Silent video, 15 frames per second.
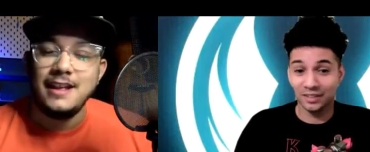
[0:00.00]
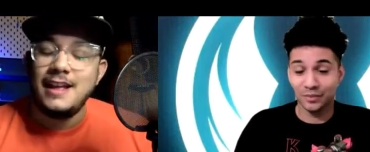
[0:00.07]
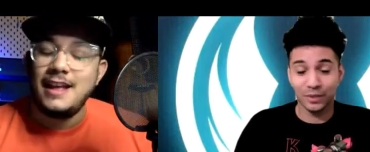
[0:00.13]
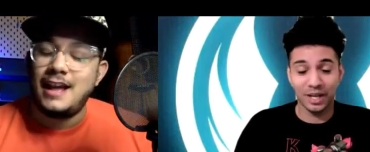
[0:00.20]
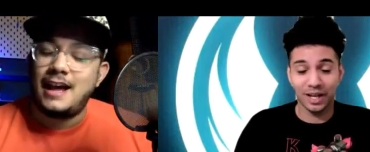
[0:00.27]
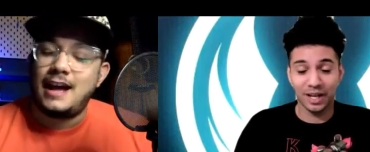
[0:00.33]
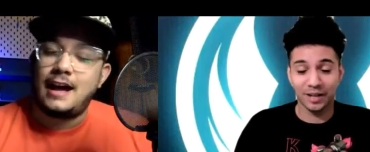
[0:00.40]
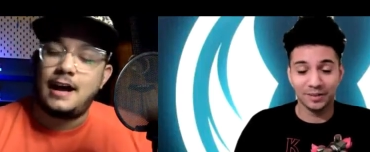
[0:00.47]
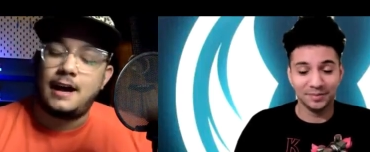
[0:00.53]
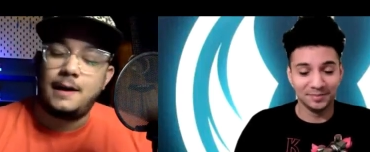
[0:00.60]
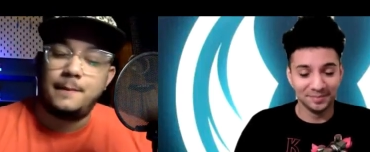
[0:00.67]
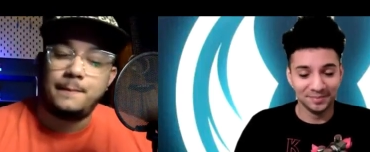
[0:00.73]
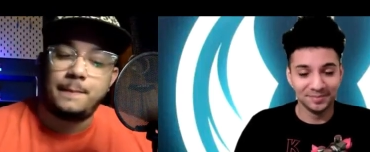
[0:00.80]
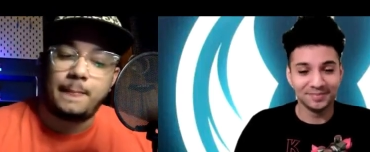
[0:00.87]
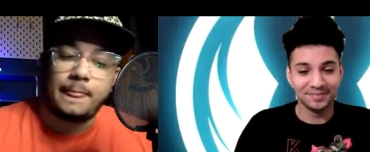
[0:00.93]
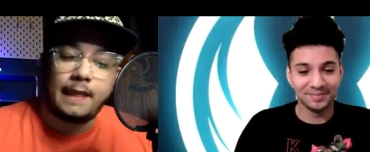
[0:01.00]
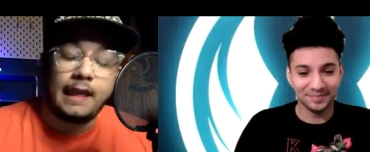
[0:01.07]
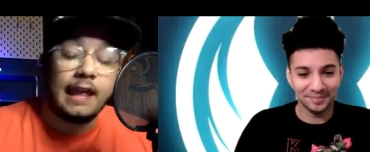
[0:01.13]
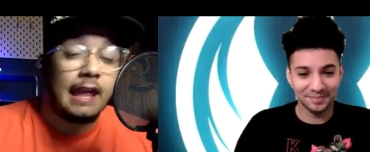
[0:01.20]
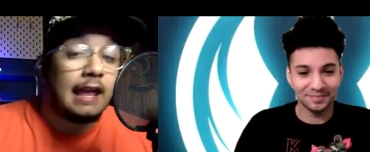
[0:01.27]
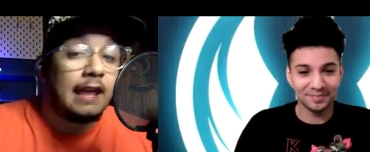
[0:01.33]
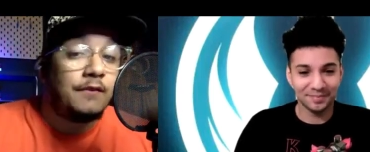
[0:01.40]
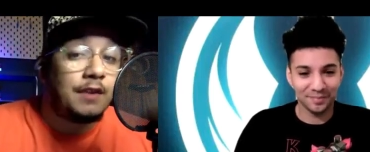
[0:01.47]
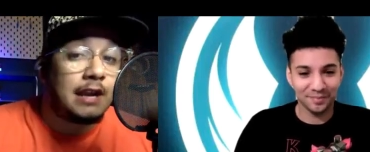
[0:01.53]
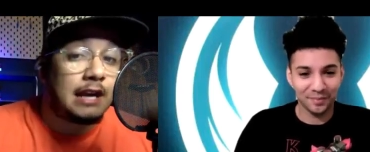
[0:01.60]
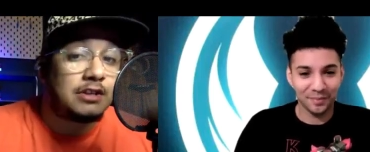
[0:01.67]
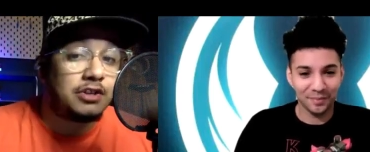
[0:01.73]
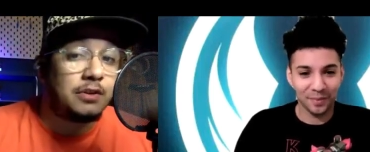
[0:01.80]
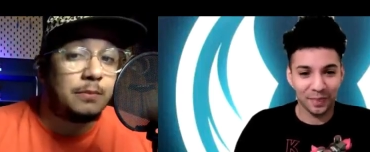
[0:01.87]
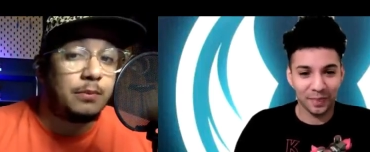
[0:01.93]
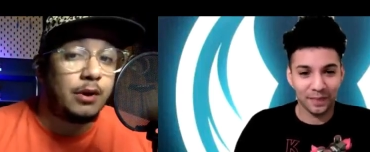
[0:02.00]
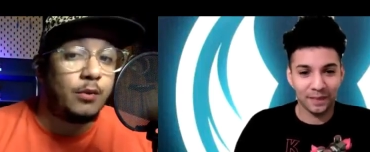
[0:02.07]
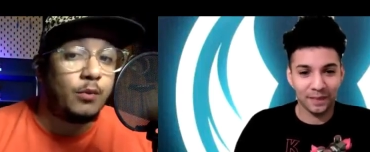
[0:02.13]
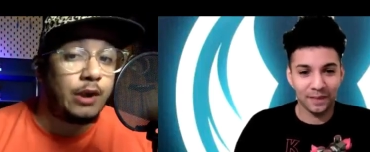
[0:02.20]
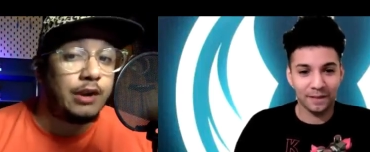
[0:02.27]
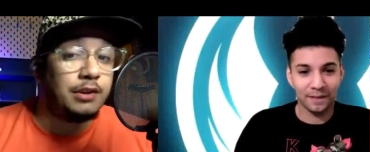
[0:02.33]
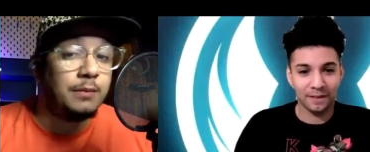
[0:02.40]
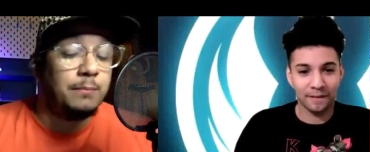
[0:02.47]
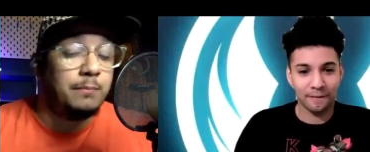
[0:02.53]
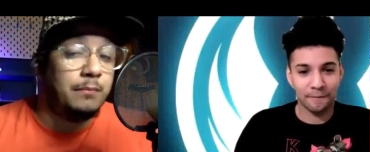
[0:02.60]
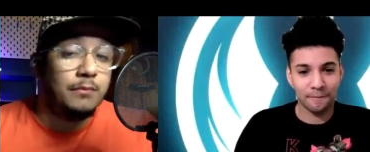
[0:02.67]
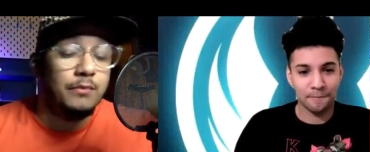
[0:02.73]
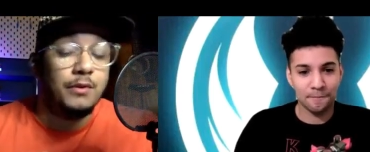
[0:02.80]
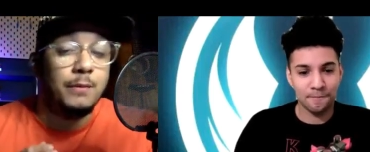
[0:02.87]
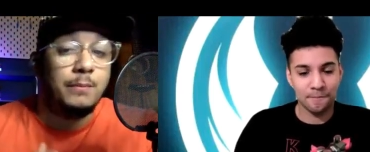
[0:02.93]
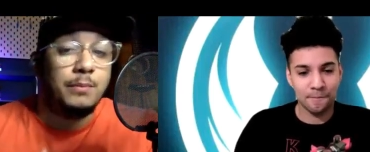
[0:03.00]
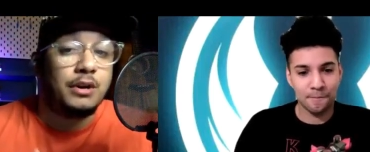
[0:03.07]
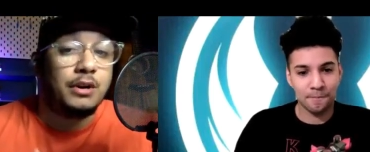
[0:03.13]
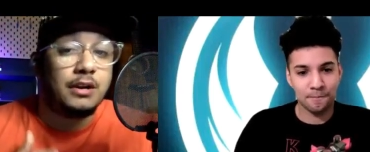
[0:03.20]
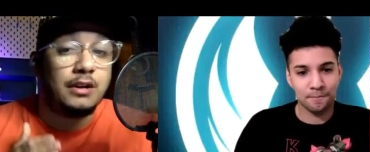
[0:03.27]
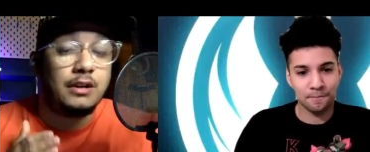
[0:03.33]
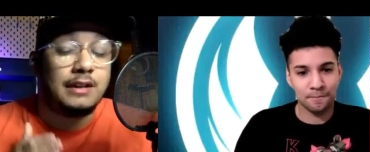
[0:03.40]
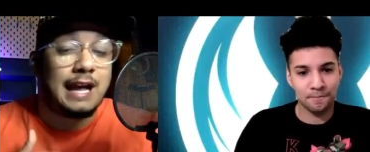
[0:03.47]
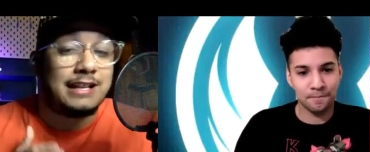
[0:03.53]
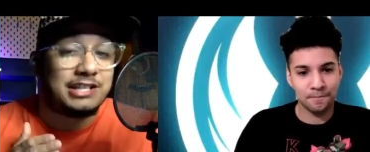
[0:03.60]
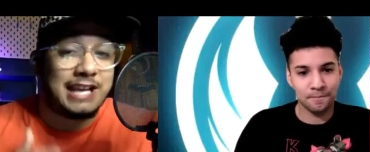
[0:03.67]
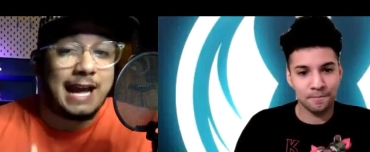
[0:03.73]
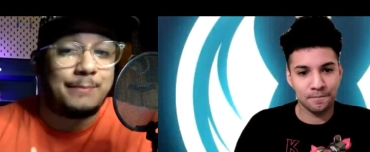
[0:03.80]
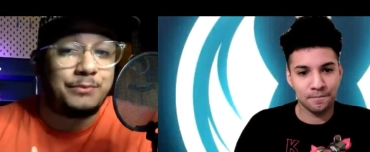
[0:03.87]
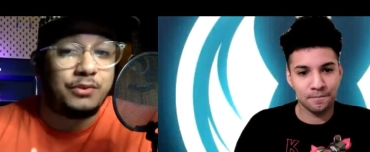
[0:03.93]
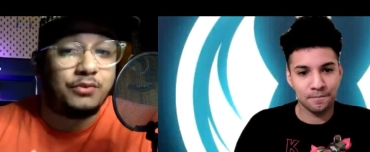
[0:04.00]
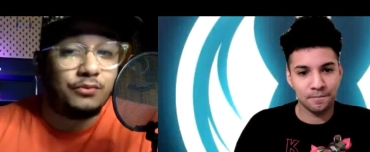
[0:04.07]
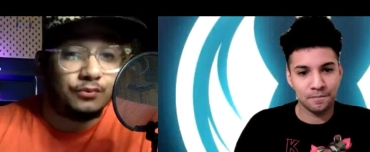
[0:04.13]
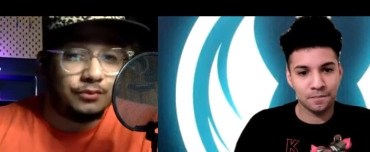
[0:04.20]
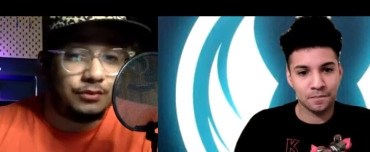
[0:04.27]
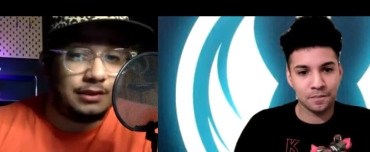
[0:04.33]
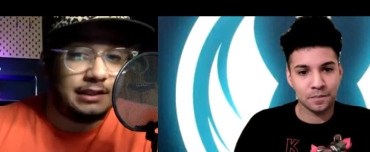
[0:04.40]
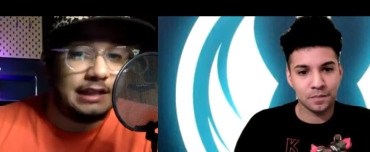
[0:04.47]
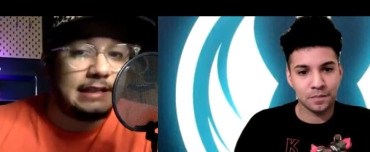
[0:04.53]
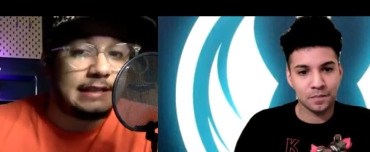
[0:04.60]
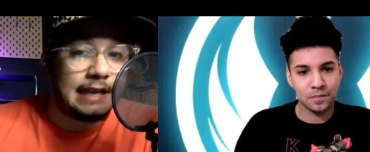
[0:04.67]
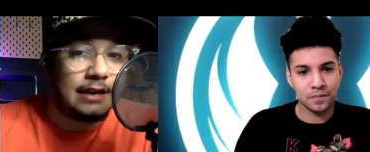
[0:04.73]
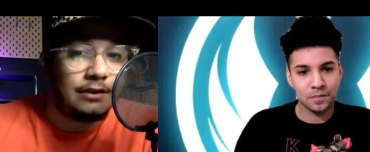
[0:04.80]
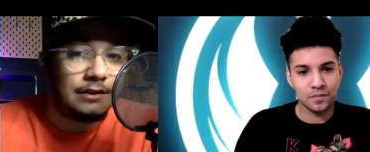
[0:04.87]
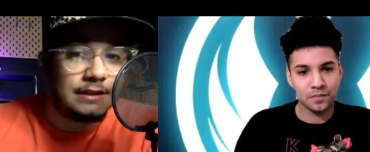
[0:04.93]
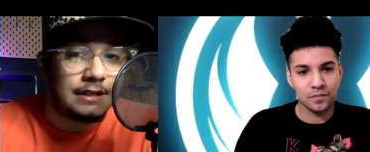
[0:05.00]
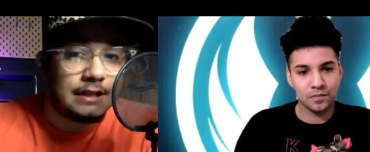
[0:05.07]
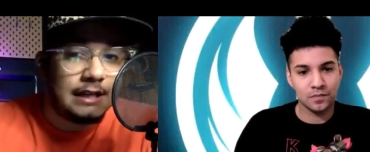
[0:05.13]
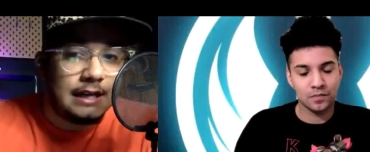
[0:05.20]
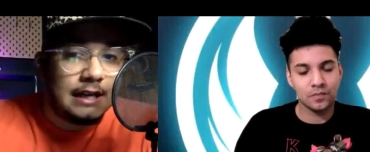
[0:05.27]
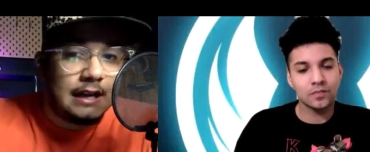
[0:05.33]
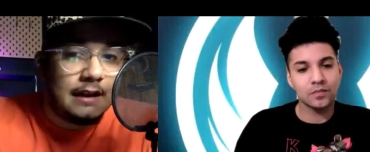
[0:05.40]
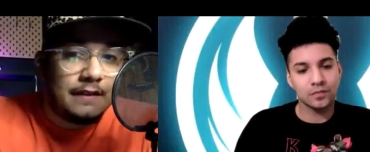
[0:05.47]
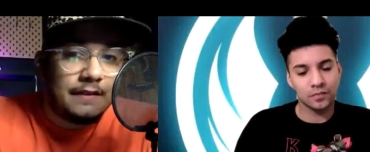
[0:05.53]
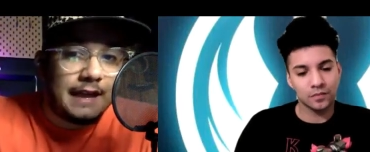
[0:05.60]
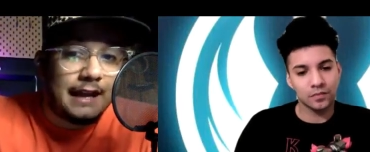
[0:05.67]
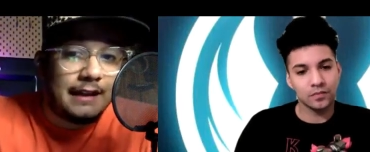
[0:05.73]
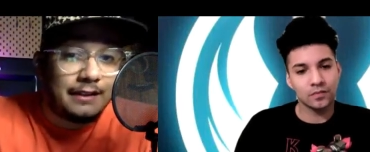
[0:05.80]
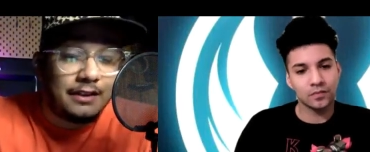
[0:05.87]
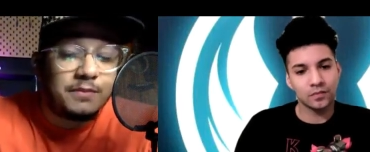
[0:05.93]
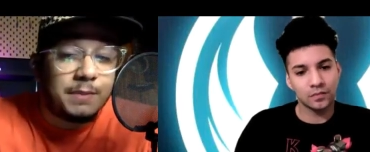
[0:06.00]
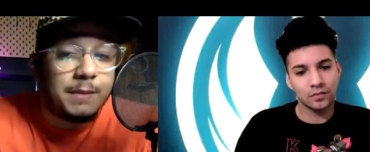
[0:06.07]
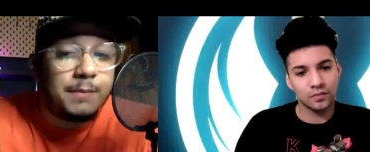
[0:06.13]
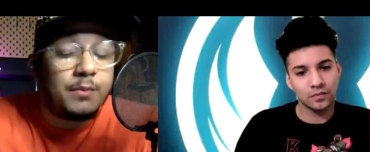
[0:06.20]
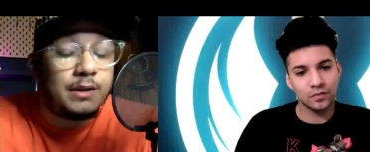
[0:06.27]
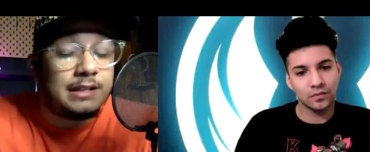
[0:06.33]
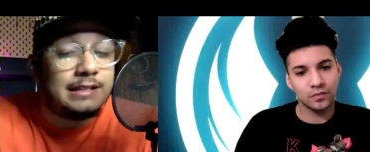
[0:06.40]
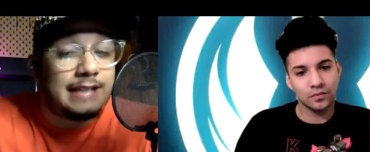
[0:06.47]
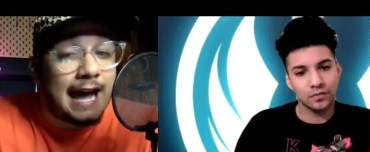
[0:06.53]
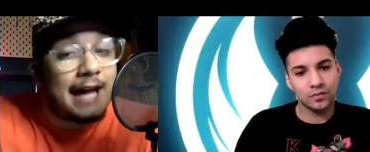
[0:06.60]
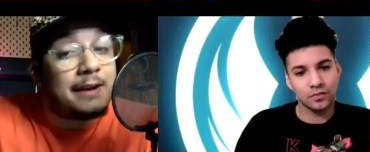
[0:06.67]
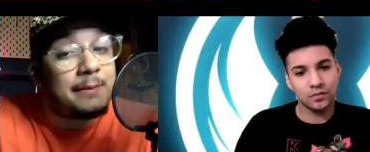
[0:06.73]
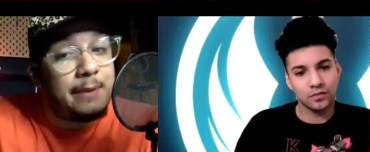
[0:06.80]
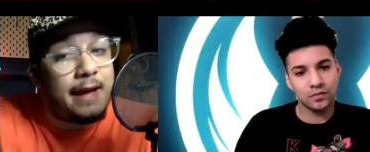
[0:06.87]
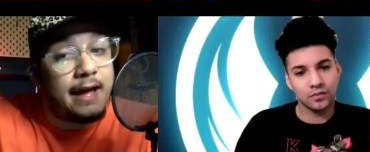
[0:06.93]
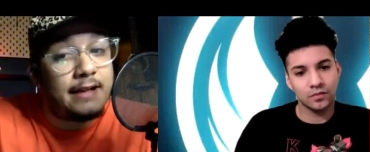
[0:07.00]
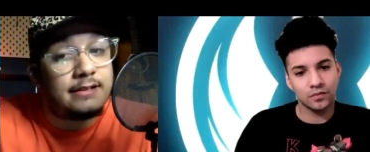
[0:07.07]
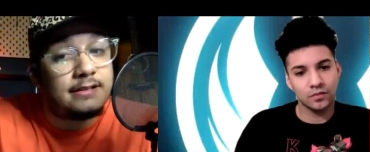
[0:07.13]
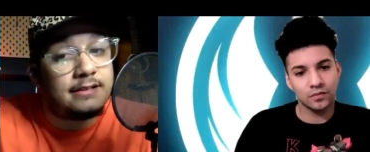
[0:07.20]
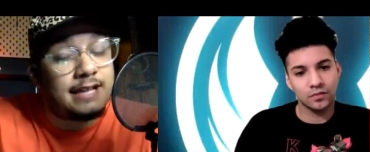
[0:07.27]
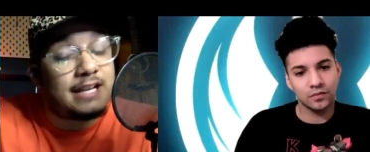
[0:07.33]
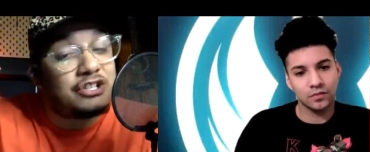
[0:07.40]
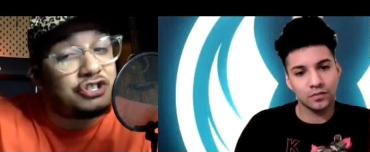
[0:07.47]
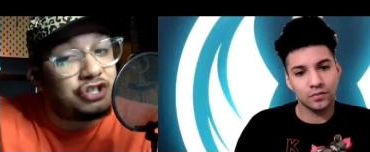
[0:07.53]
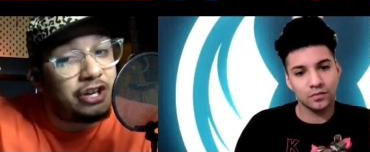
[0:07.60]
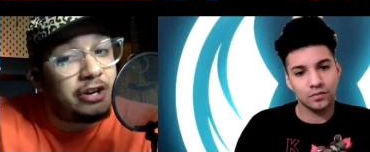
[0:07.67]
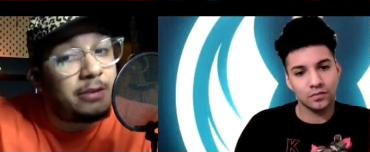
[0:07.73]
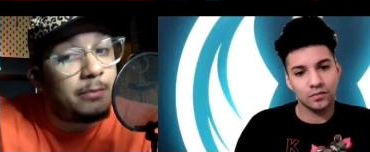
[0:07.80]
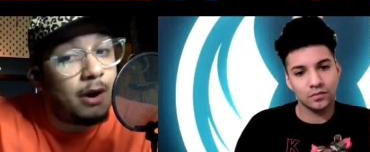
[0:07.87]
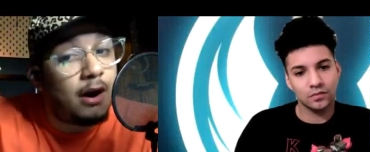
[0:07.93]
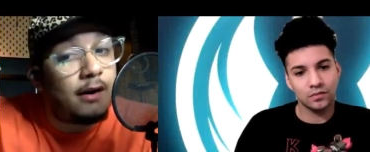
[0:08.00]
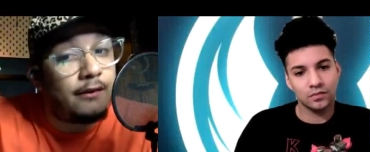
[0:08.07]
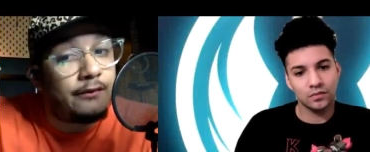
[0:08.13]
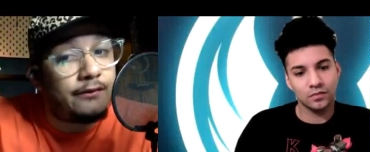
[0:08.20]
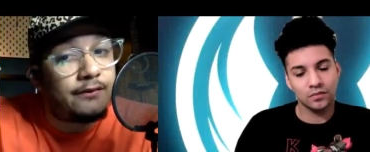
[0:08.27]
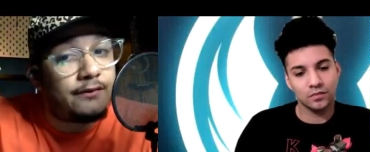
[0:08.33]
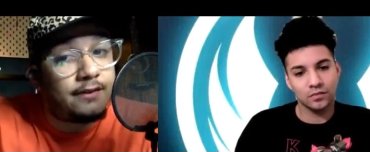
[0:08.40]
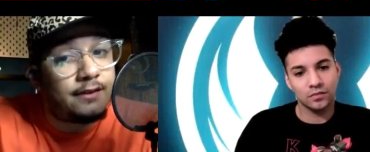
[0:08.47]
Speaker 1: Yeah. Um, it, it, even got to the point where the, the book, that chapter details mm-hmm. that there's people with data pads that shut him off